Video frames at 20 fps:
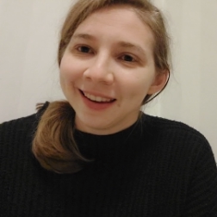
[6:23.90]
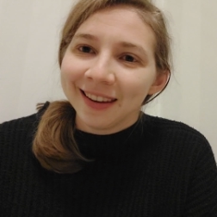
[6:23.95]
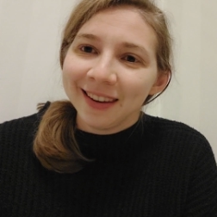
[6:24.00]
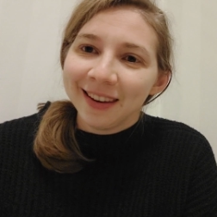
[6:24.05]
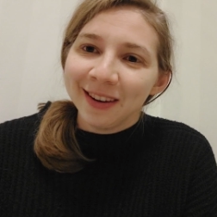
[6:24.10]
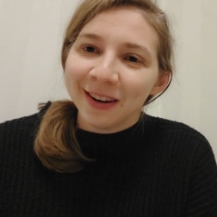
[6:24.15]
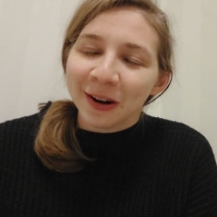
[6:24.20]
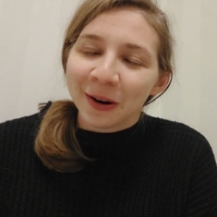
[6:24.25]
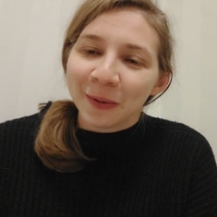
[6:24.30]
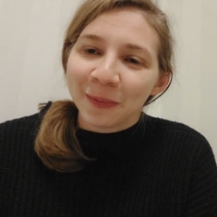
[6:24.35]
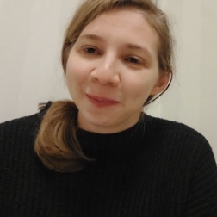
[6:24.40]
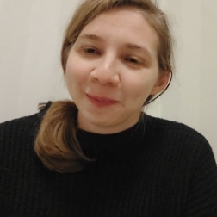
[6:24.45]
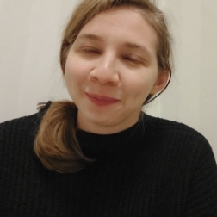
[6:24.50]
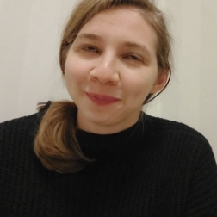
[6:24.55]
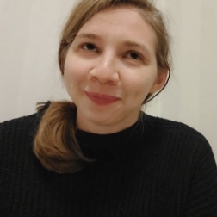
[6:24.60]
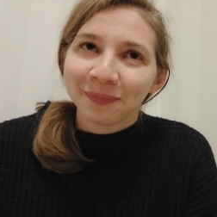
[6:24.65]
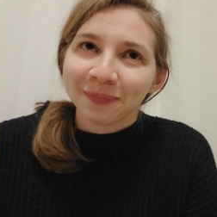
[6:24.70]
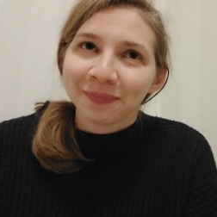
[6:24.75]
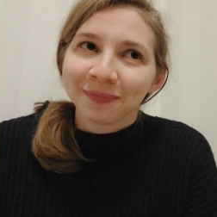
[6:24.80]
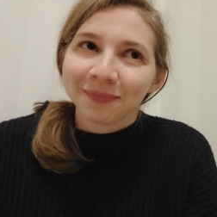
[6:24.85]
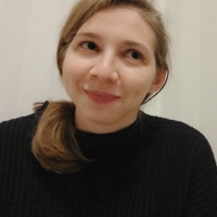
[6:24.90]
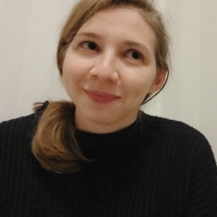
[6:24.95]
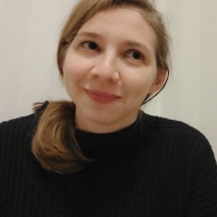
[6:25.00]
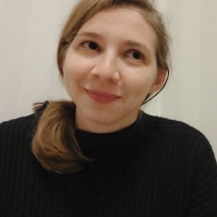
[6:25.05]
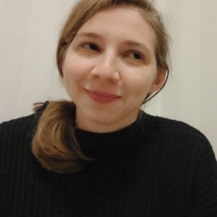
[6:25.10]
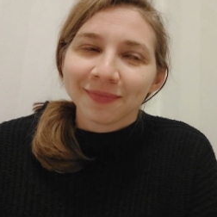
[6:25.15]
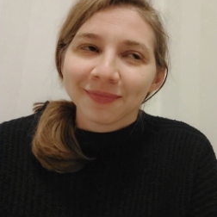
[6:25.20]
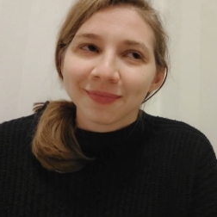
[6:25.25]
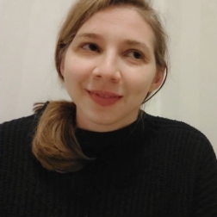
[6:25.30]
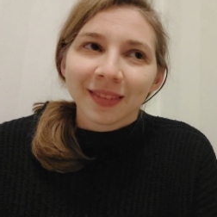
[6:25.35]
you know,
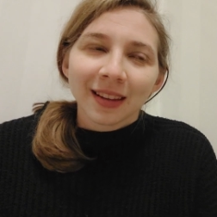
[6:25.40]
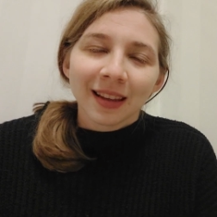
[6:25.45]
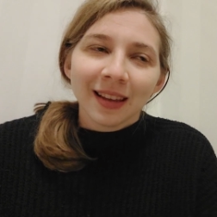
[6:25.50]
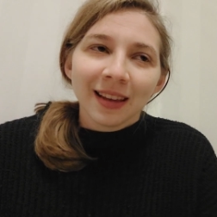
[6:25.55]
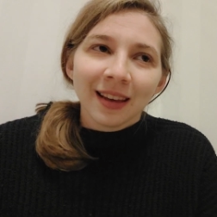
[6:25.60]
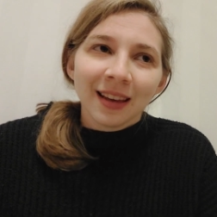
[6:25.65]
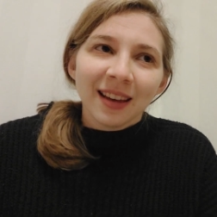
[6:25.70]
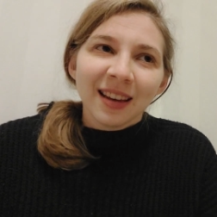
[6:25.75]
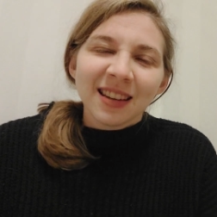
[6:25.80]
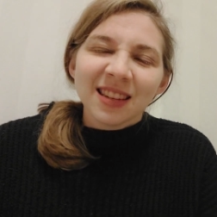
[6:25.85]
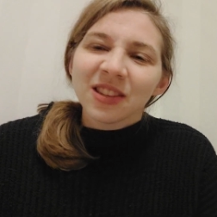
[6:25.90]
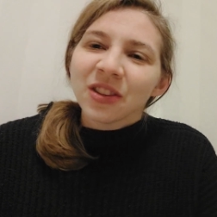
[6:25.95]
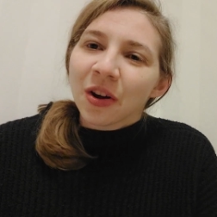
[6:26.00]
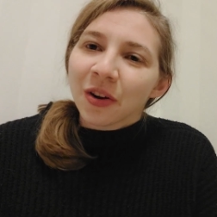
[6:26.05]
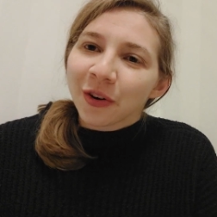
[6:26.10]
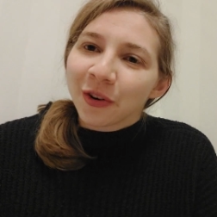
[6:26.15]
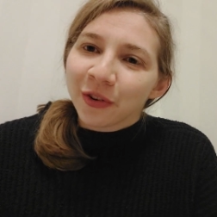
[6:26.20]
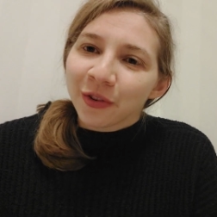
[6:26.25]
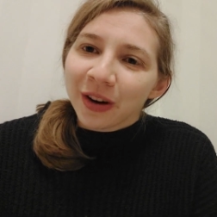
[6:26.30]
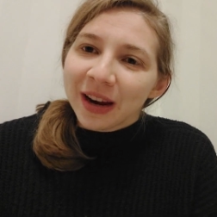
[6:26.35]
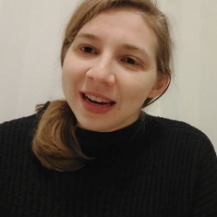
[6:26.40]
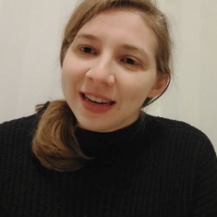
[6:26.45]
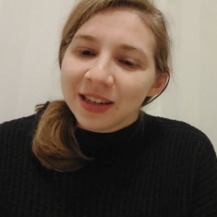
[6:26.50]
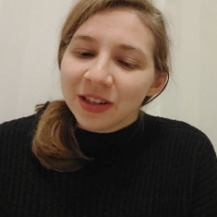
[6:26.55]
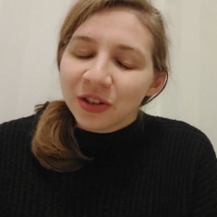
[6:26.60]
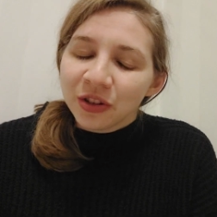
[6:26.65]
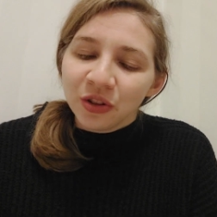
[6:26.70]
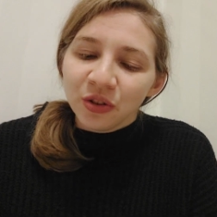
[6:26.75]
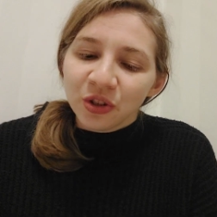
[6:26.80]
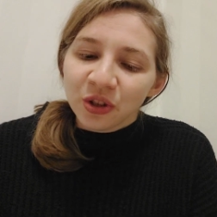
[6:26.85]
it's not great
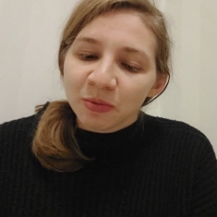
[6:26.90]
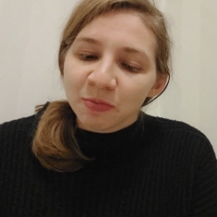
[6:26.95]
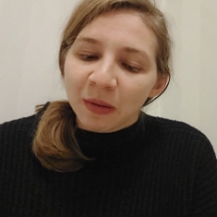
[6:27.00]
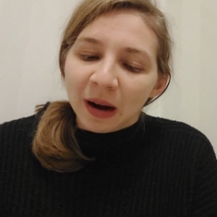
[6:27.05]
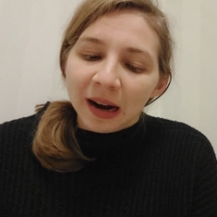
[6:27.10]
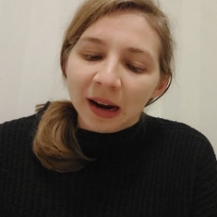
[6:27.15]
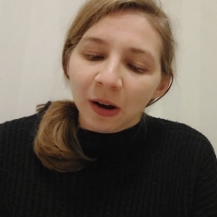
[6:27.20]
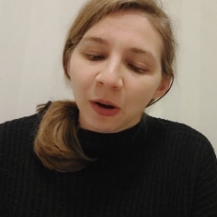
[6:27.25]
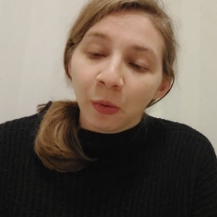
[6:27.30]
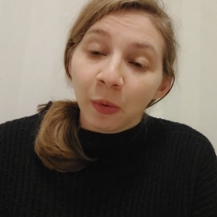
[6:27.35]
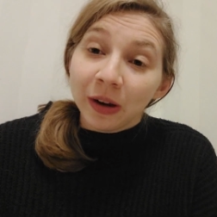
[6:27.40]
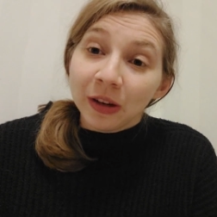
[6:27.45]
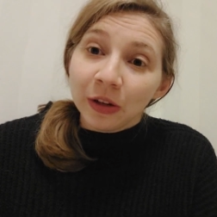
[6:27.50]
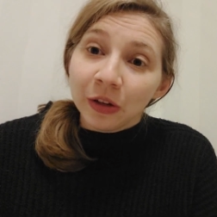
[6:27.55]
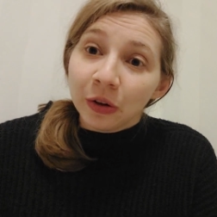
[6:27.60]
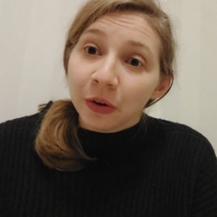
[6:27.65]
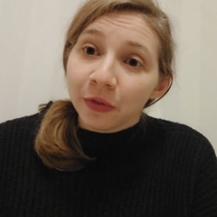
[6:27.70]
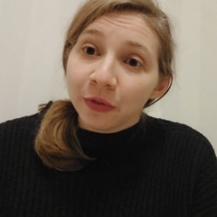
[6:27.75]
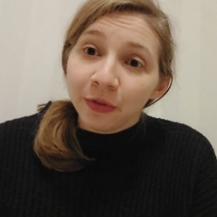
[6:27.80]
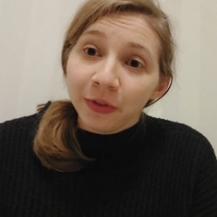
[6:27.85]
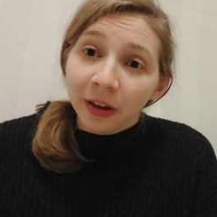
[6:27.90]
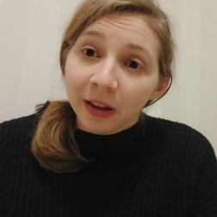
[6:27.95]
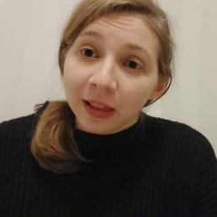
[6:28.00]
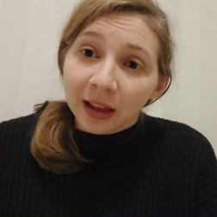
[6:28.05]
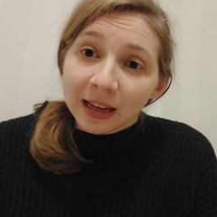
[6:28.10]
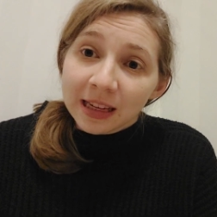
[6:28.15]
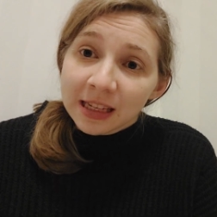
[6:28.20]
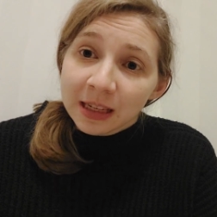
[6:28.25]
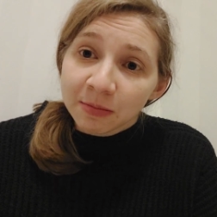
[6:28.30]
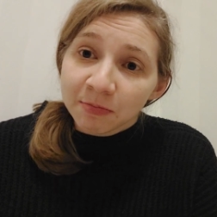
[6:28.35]
to smile when you don't feel
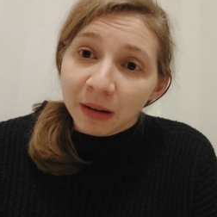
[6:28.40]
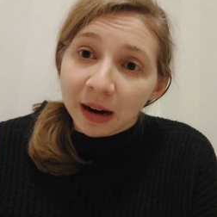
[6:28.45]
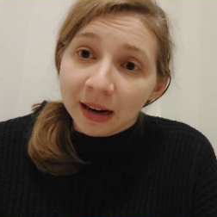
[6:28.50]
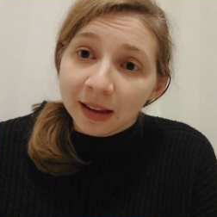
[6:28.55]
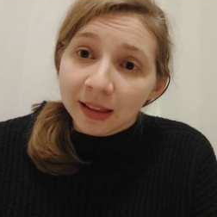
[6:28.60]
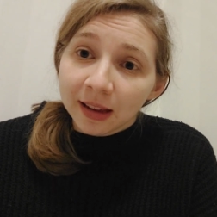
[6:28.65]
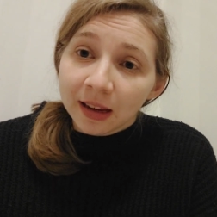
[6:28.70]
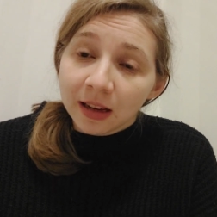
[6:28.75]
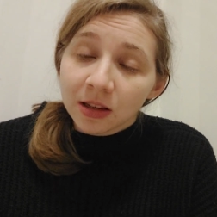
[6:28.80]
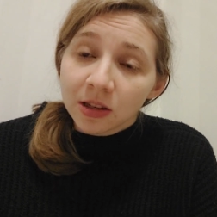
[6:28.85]
like smiling.